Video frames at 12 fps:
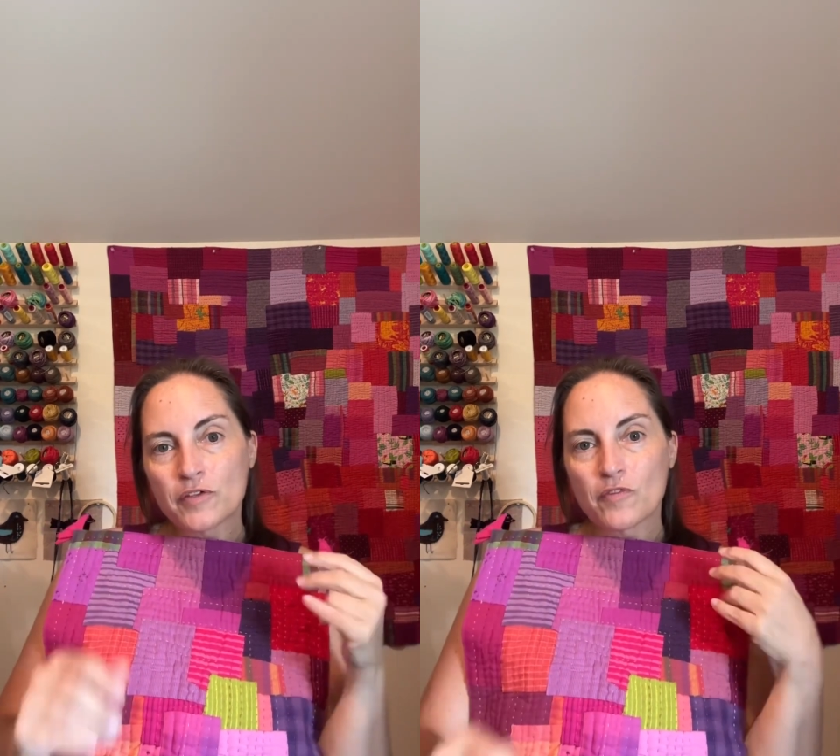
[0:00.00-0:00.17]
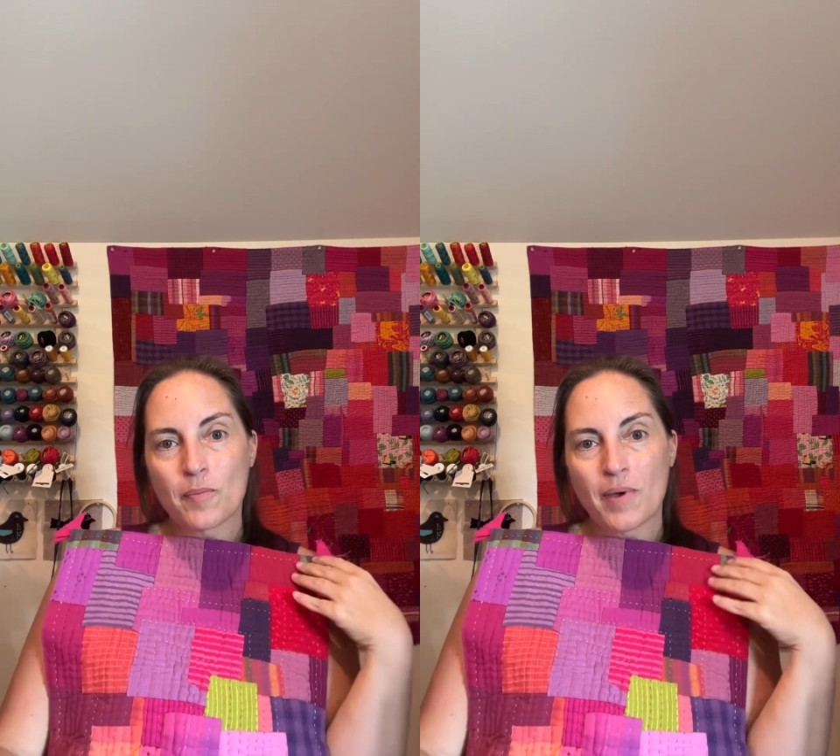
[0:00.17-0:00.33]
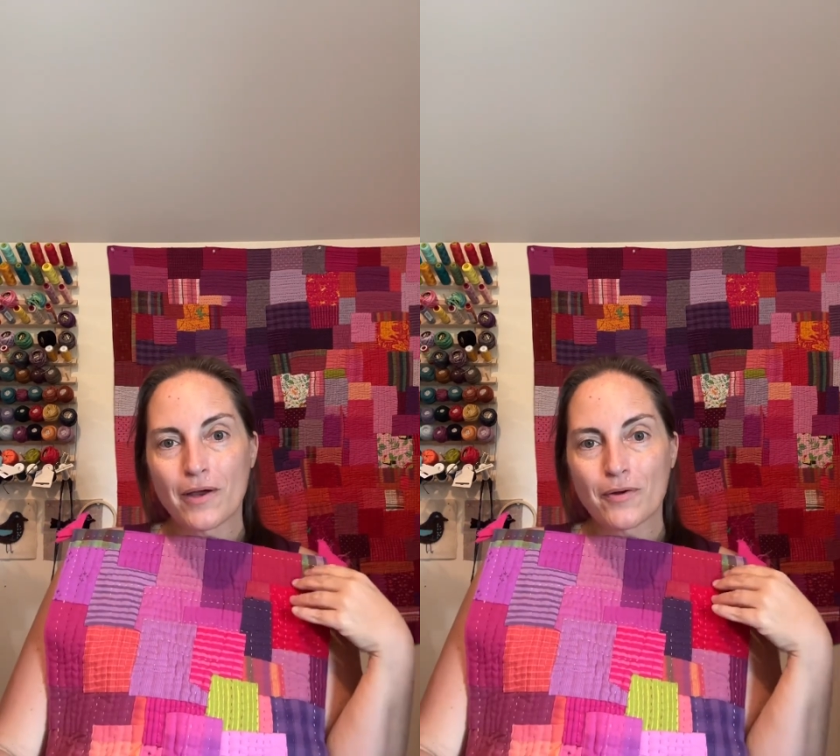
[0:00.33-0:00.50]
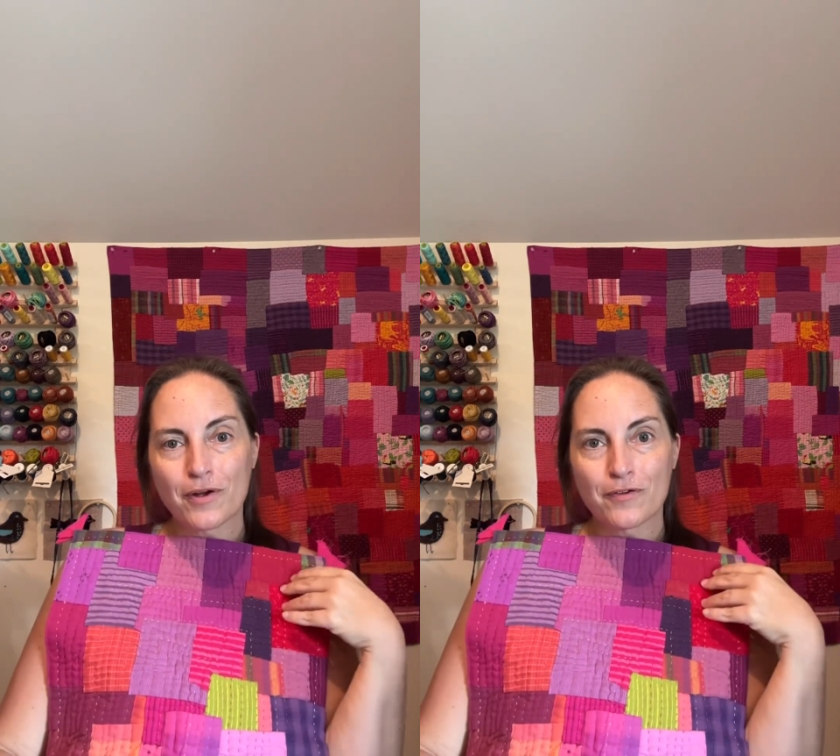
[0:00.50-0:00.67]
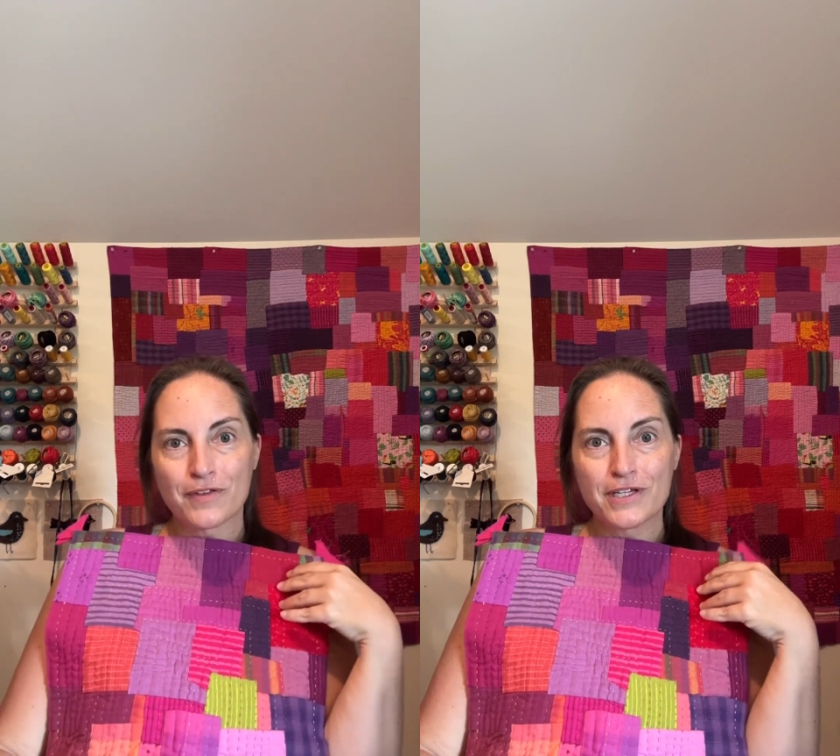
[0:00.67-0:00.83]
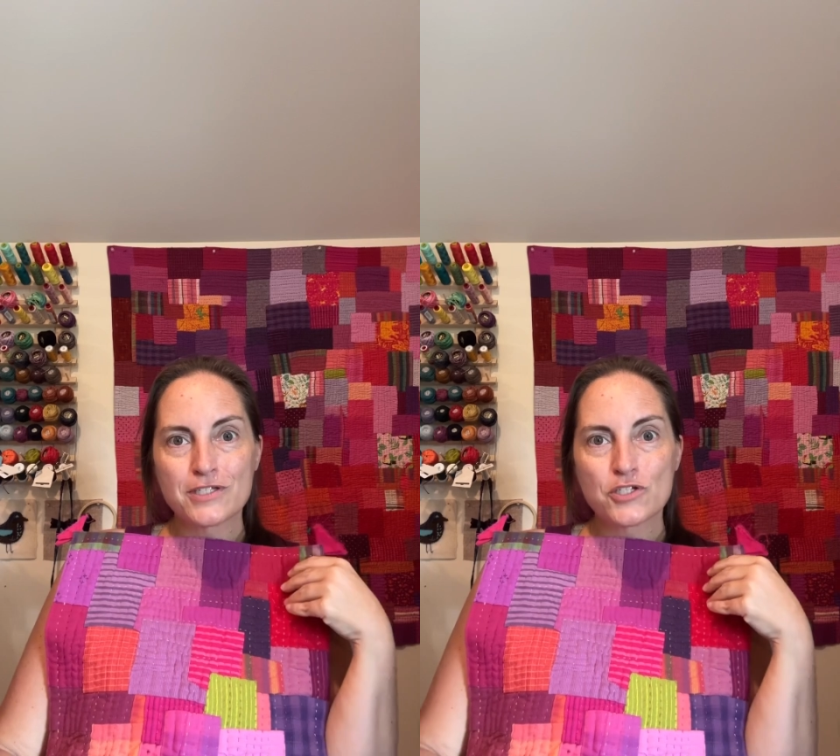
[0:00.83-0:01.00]
of the background of
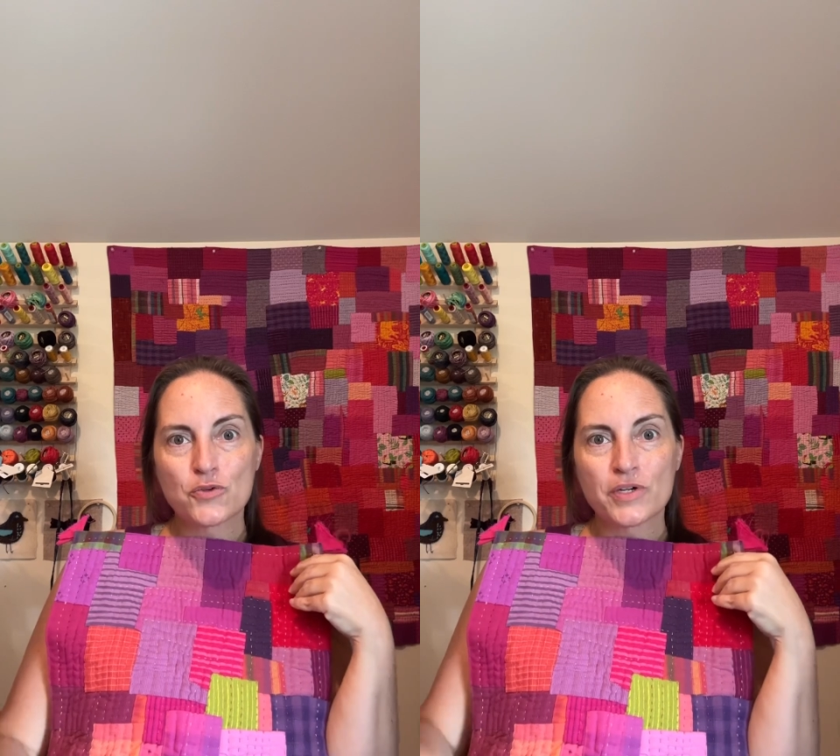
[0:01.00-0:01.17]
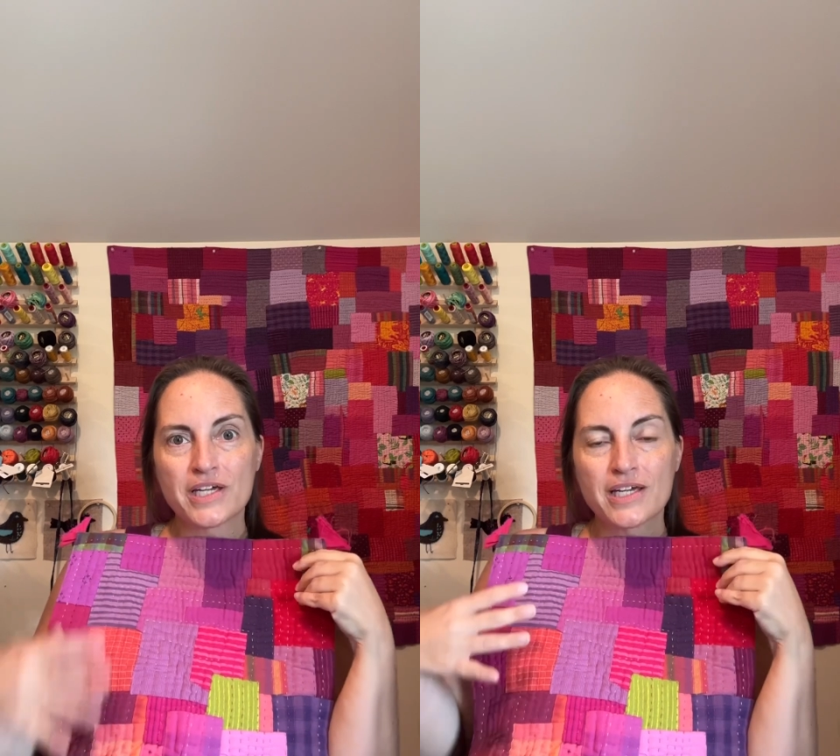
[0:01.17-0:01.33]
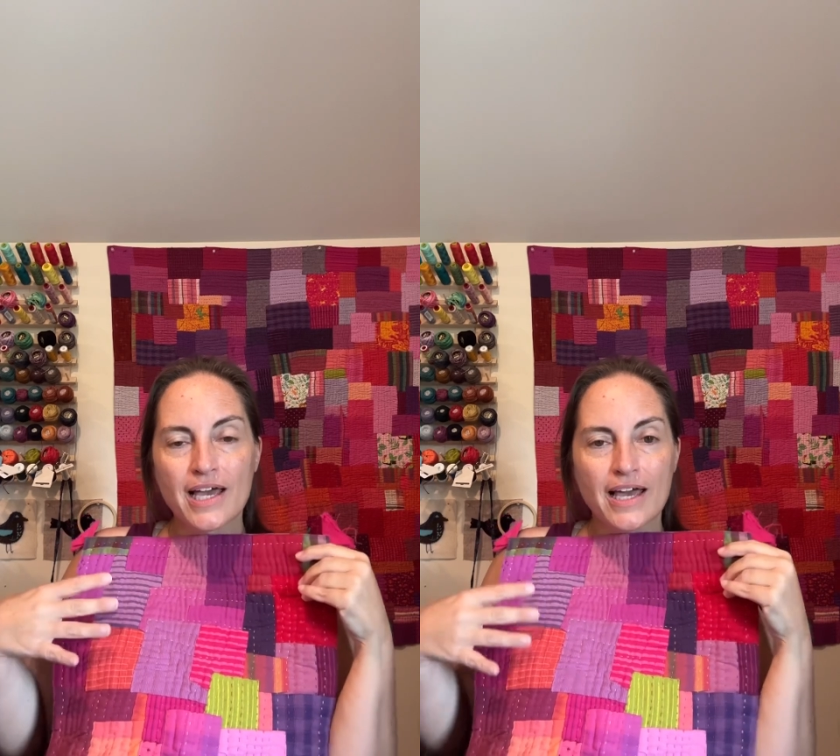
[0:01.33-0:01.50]
the history,